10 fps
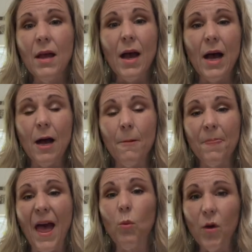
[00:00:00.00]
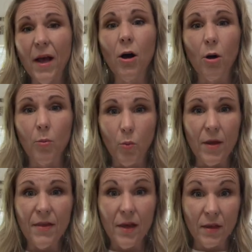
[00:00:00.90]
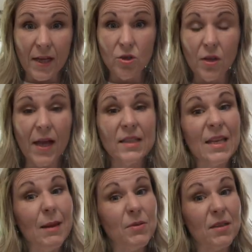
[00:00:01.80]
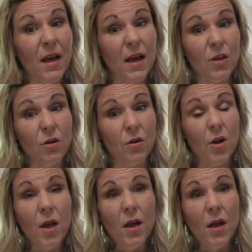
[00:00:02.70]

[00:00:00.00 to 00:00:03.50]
that will help with electrolytes, keeps your